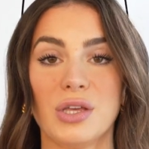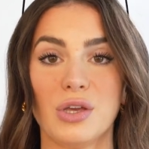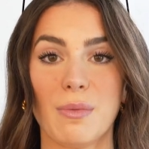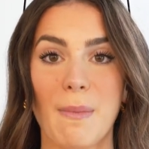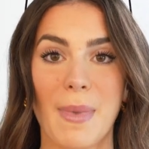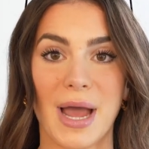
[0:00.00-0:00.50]
you
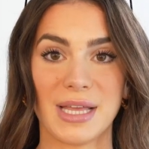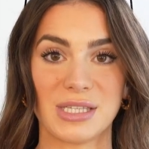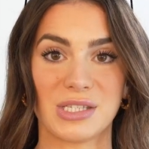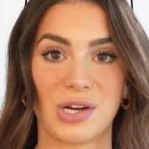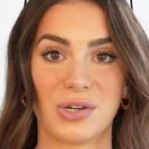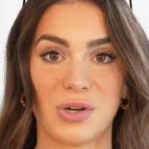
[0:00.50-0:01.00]
might
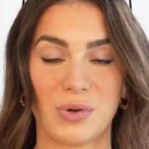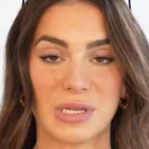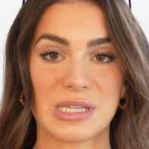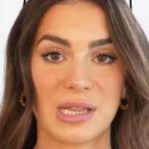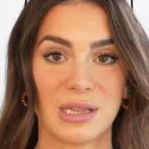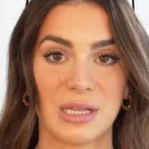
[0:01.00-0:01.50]
start
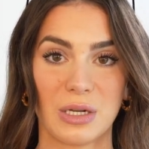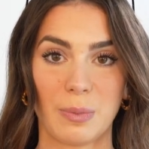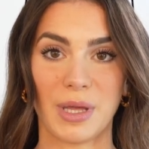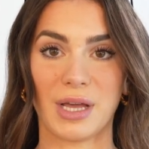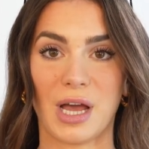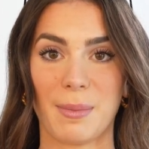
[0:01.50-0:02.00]
notice a little
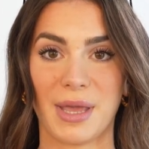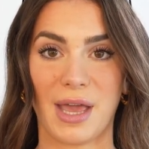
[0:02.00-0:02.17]
bit coming